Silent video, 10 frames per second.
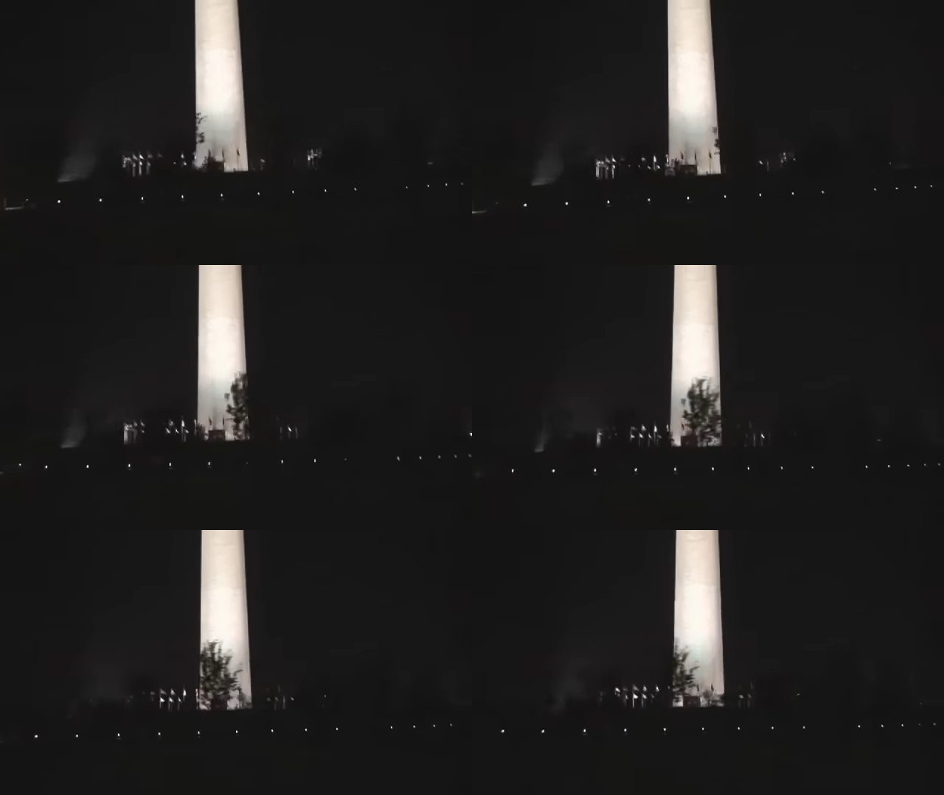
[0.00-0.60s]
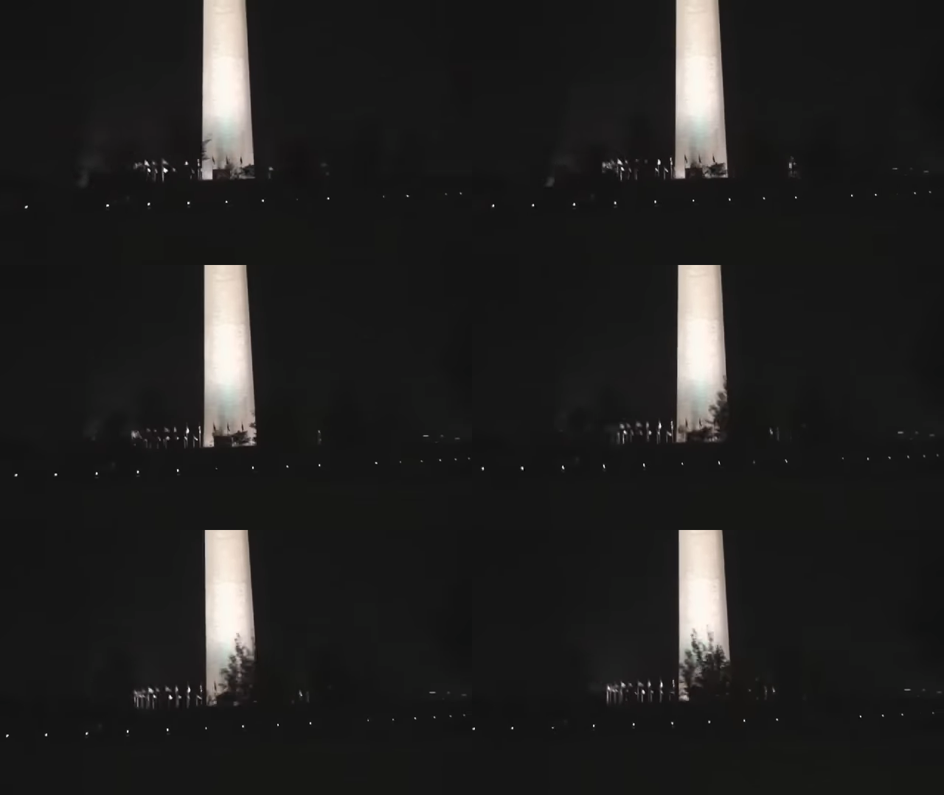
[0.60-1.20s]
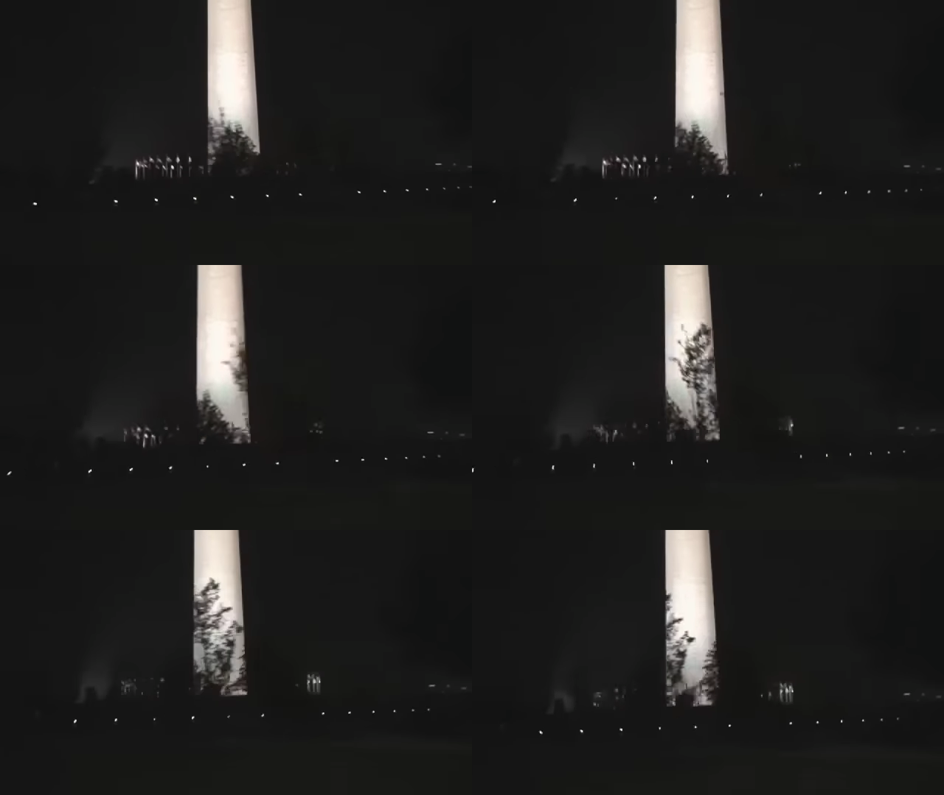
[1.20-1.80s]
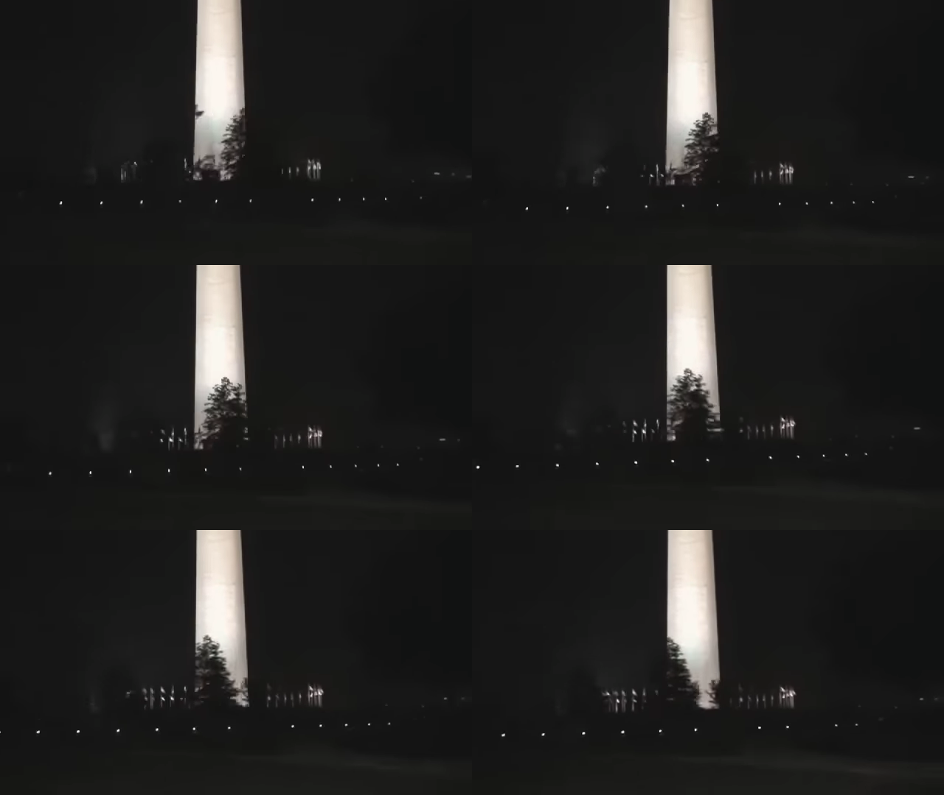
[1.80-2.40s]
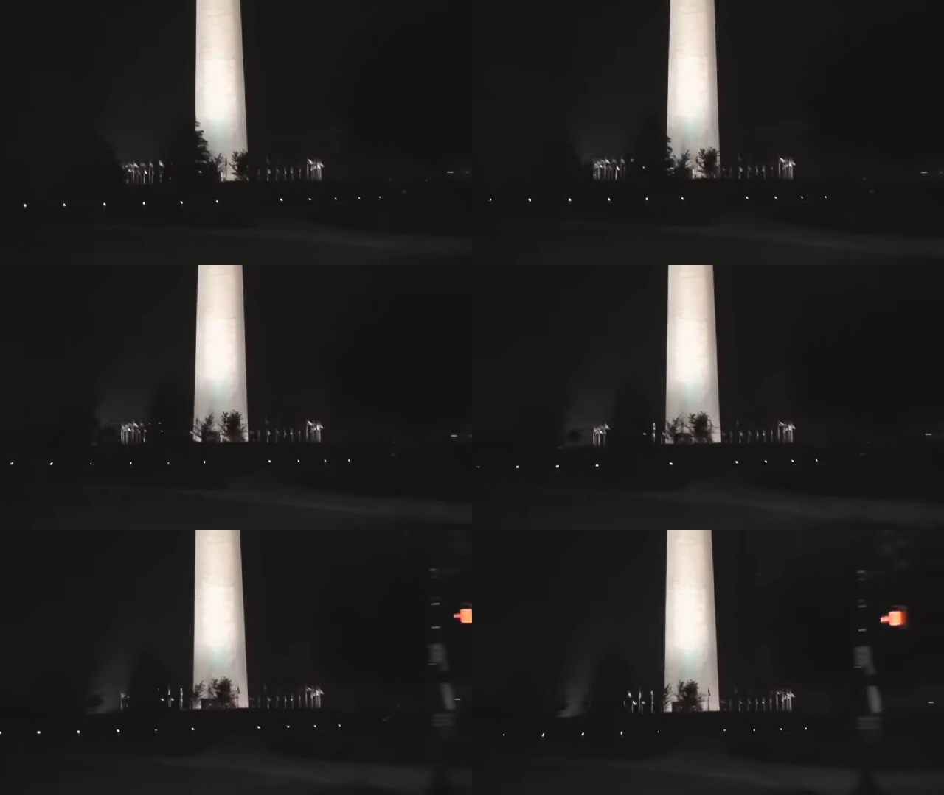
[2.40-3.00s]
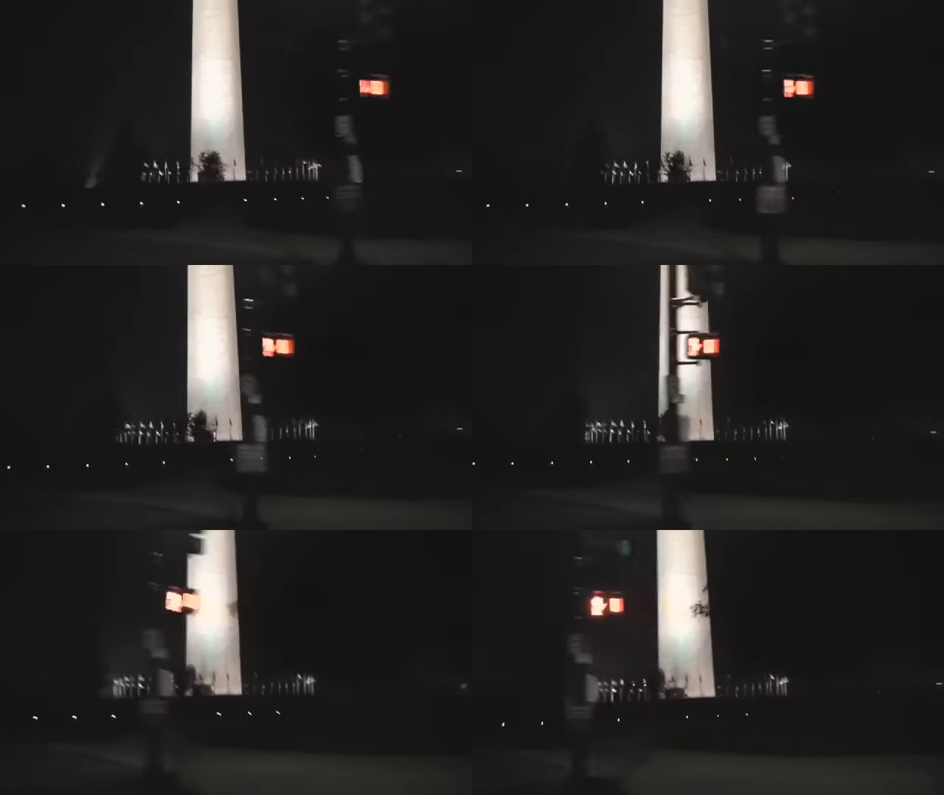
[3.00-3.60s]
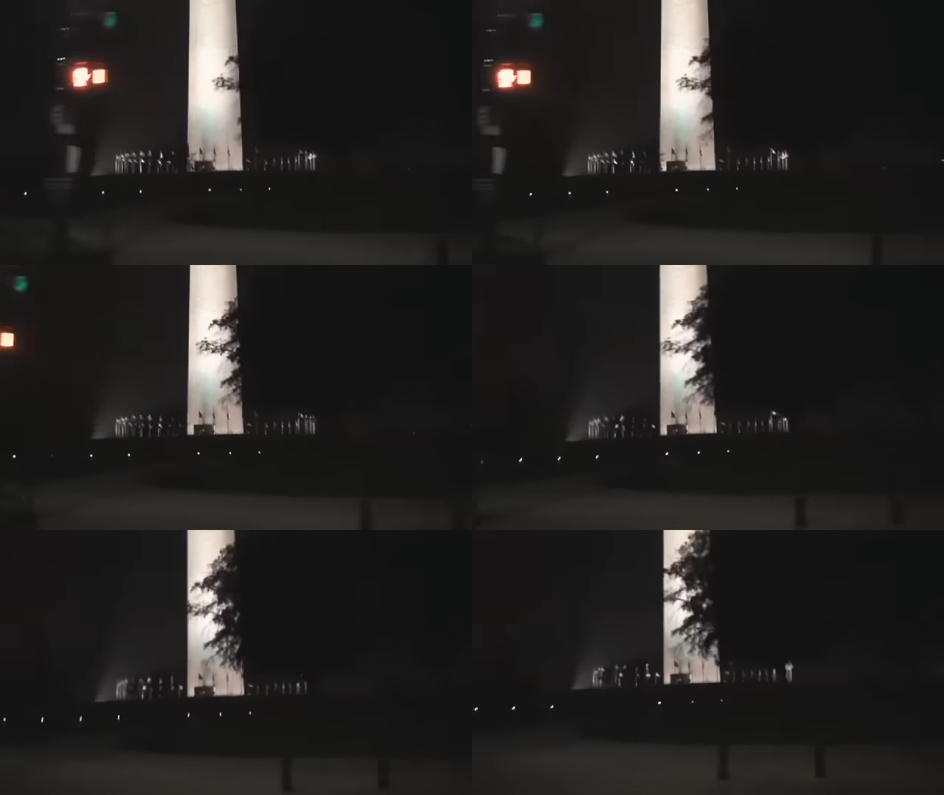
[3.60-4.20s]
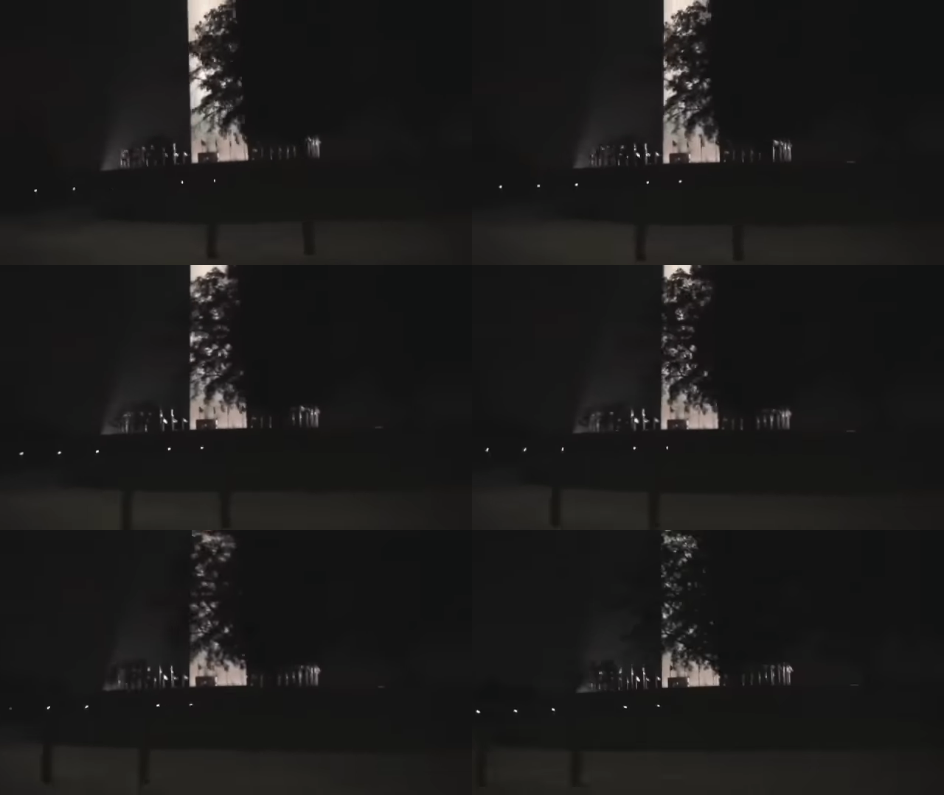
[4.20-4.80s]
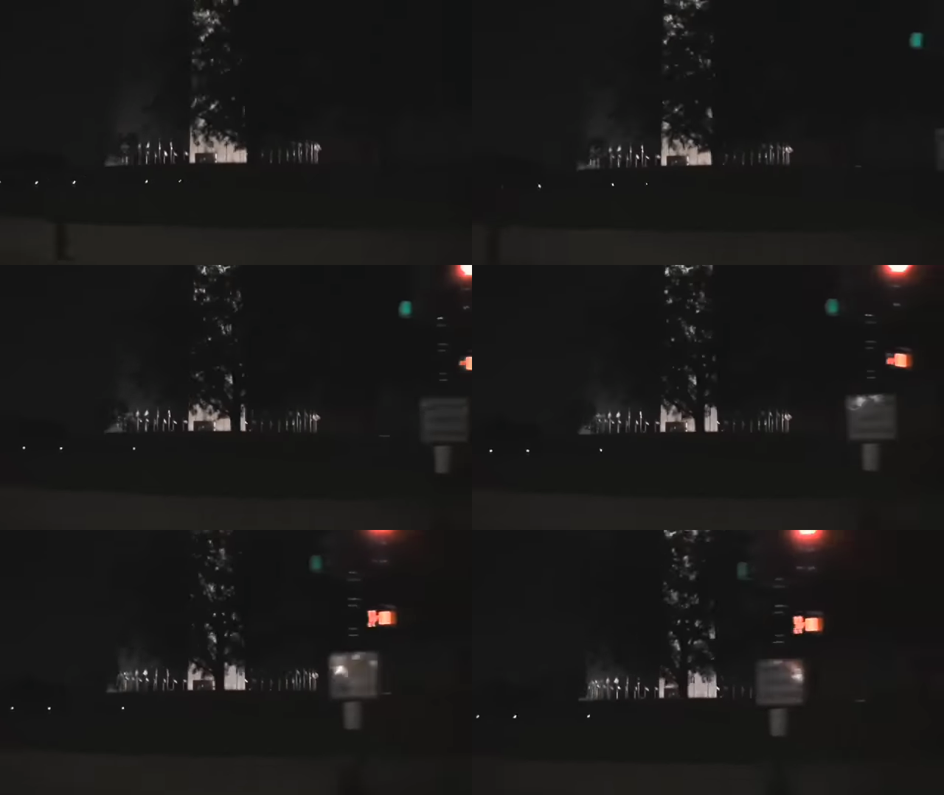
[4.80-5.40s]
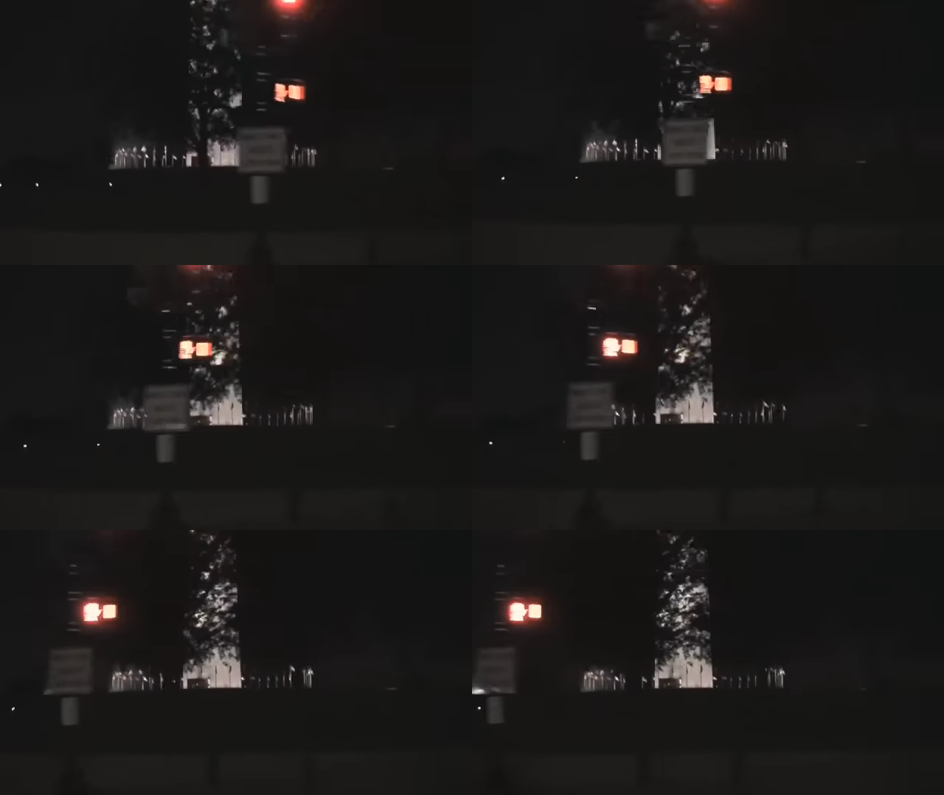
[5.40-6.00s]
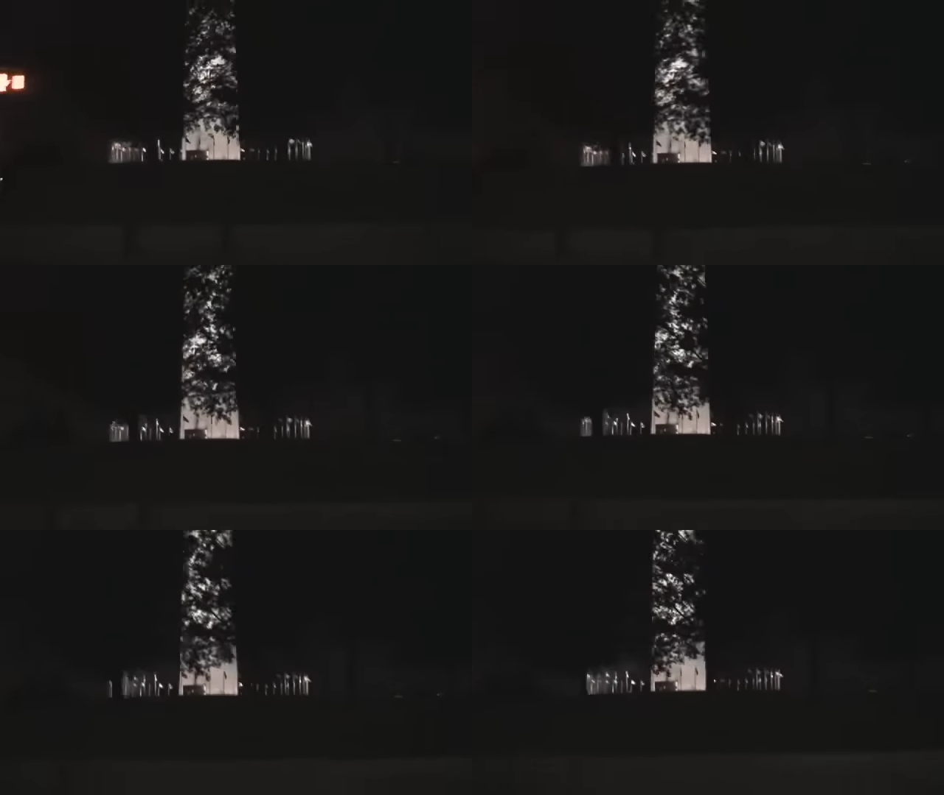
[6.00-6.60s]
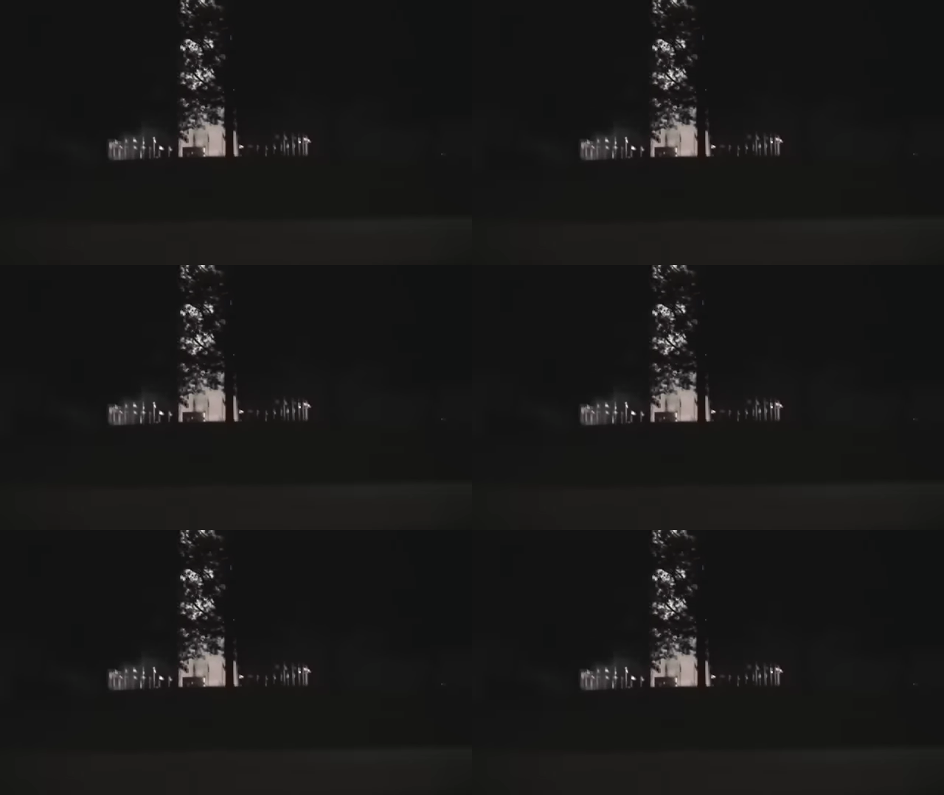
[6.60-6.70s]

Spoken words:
No face is visible, so there are no lips to read.